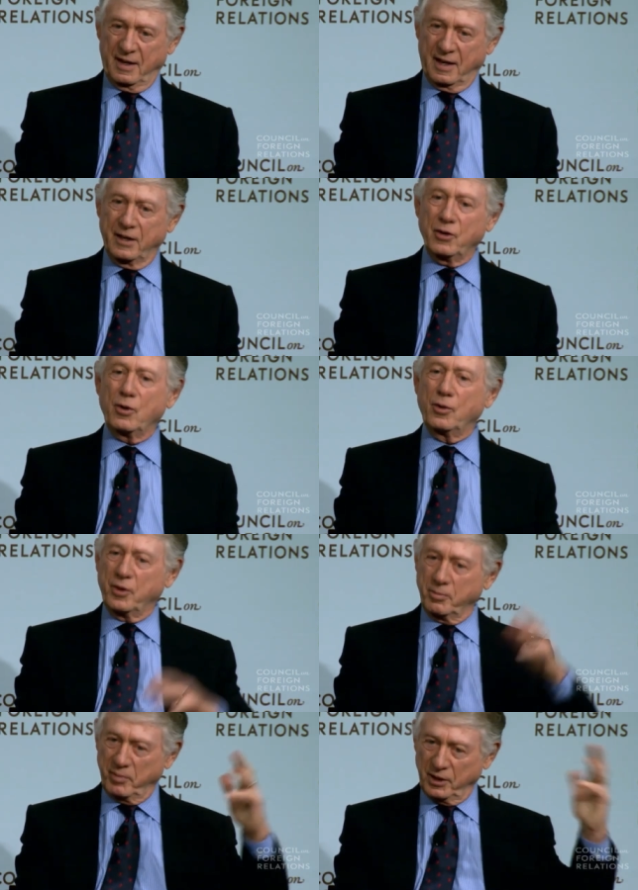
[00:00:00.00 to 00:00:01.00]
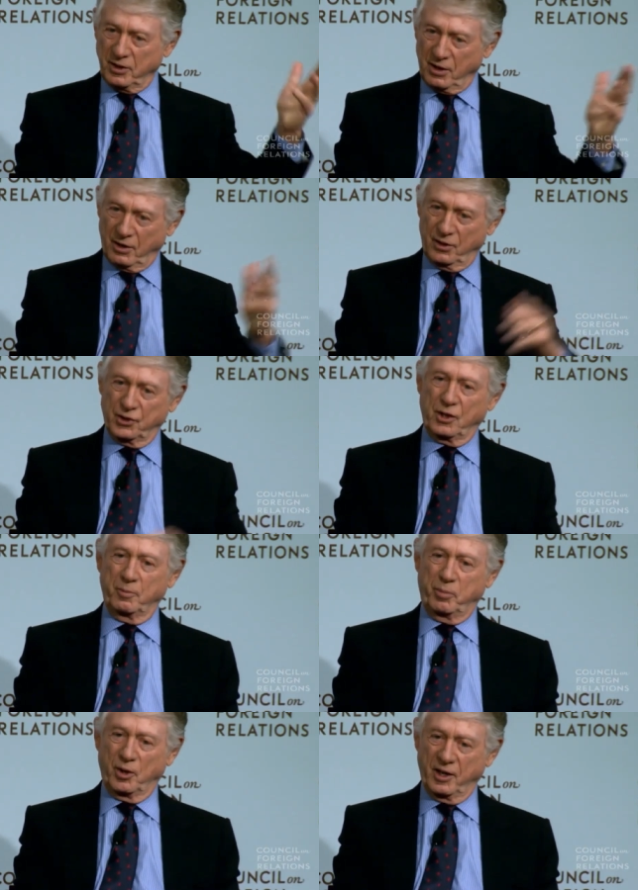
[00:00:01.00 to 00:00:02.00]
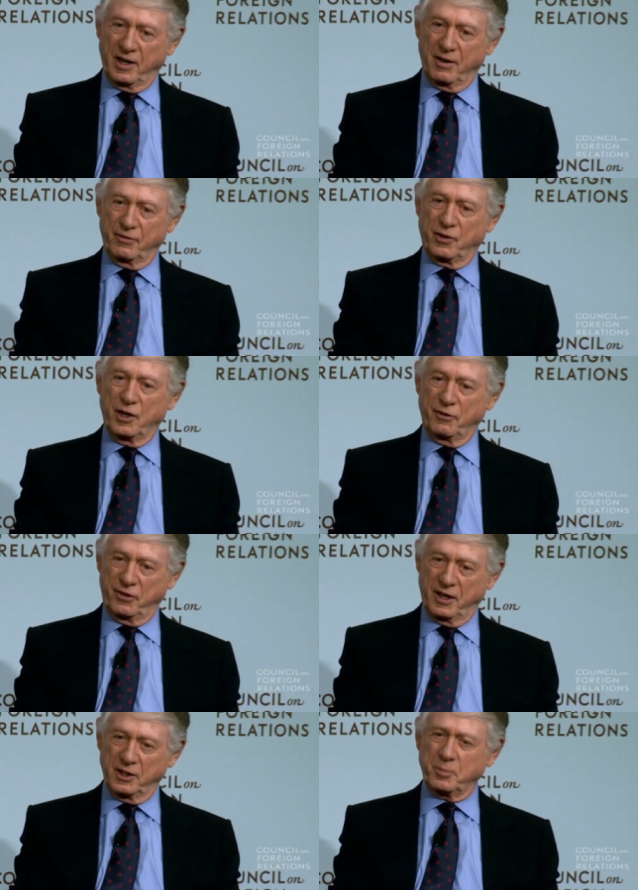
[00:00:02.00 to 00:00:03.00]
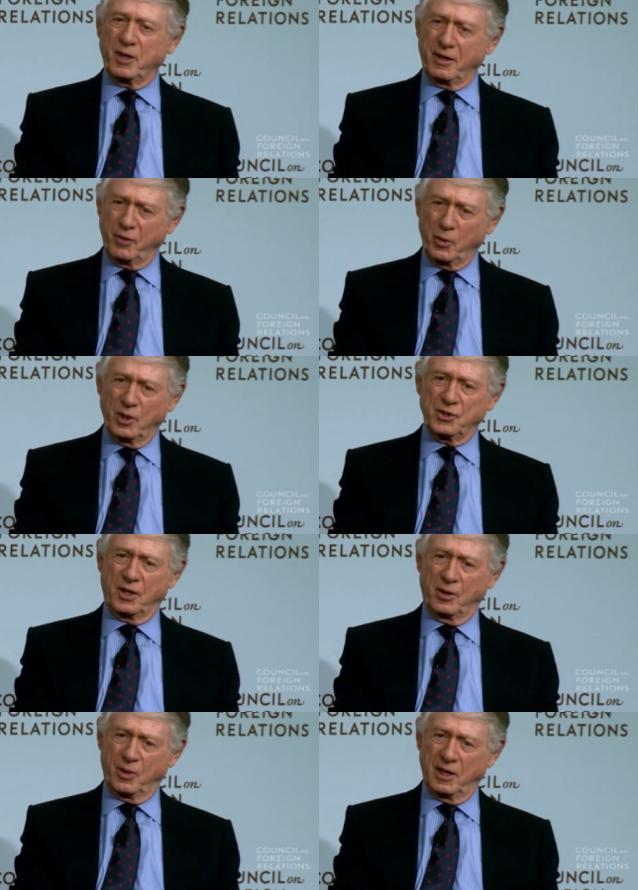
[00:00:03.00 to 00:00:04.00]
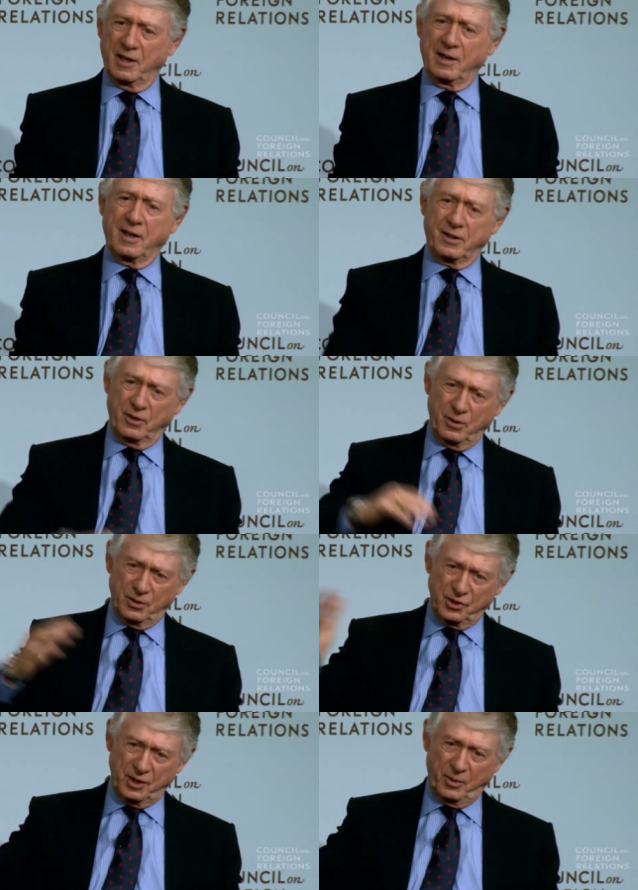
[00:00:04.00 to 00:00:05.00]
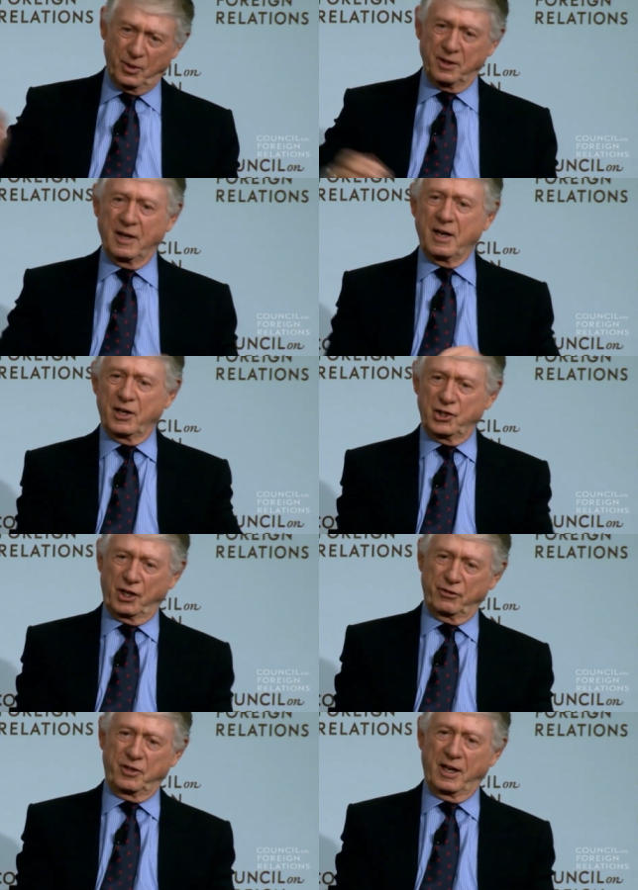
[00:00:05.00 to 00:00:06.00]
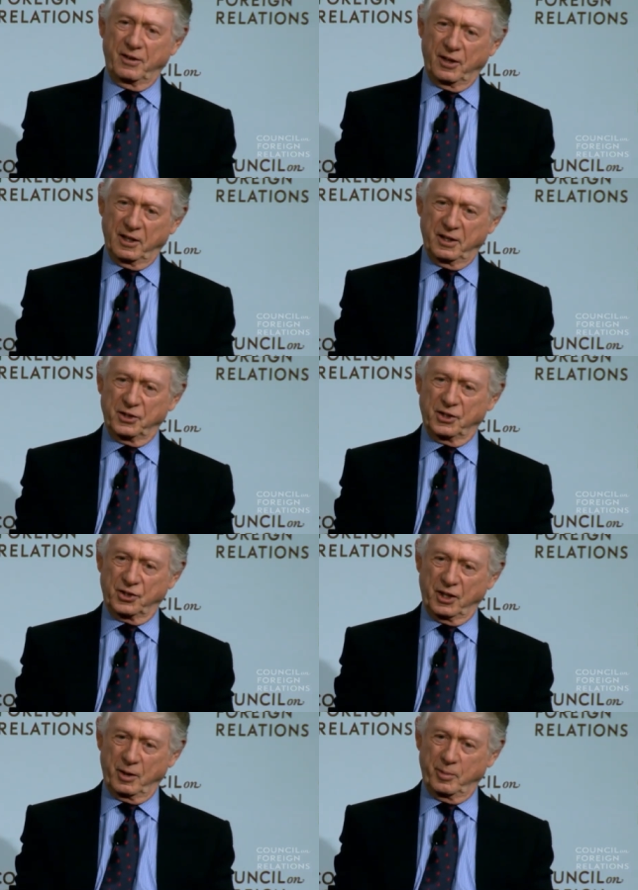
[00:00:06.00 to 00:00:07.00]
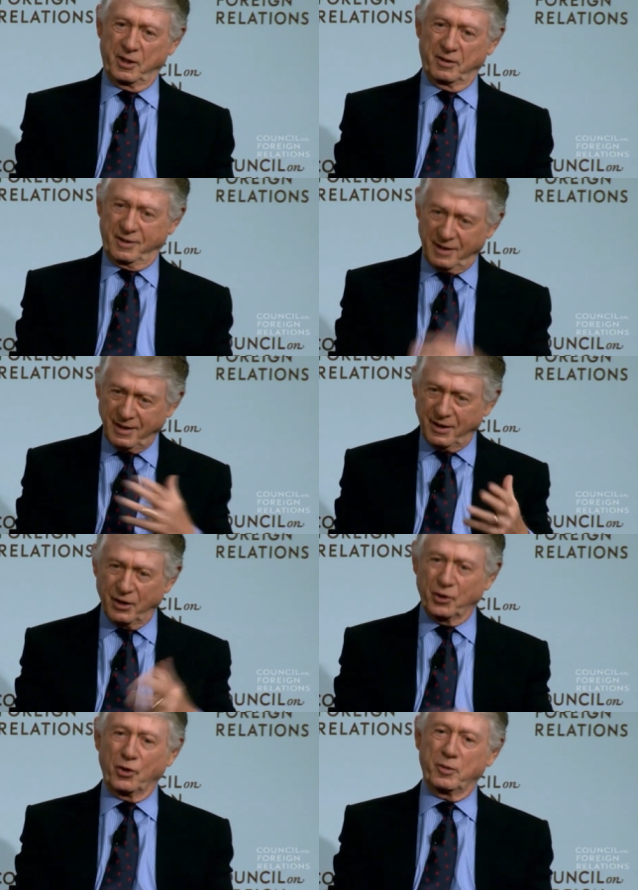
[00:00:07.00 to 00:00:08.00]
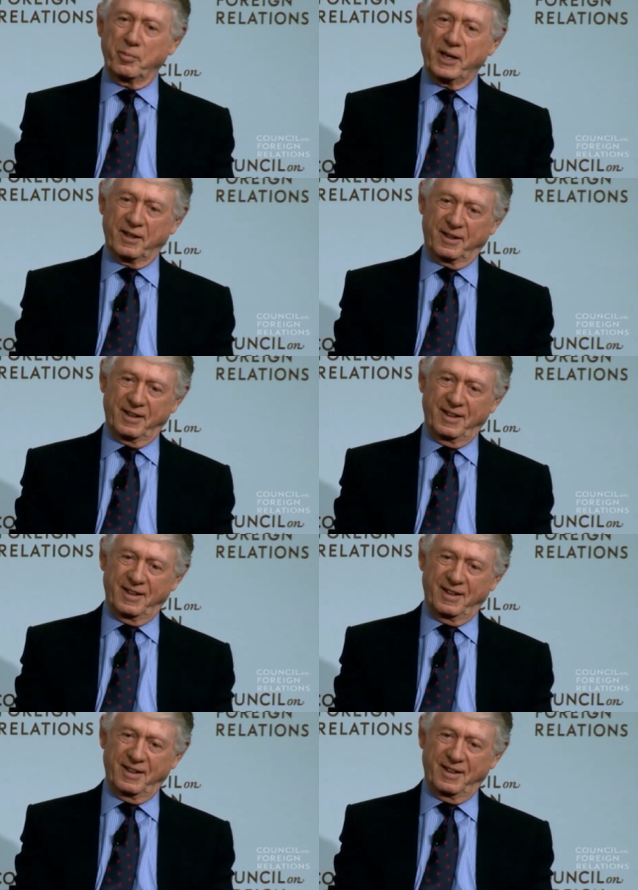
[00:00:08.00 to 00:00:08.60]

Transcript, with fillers: I know that McDonald's can put it out very fast, but every once in a while I'd like to go and see what Chef Daniel has to say about a good meal,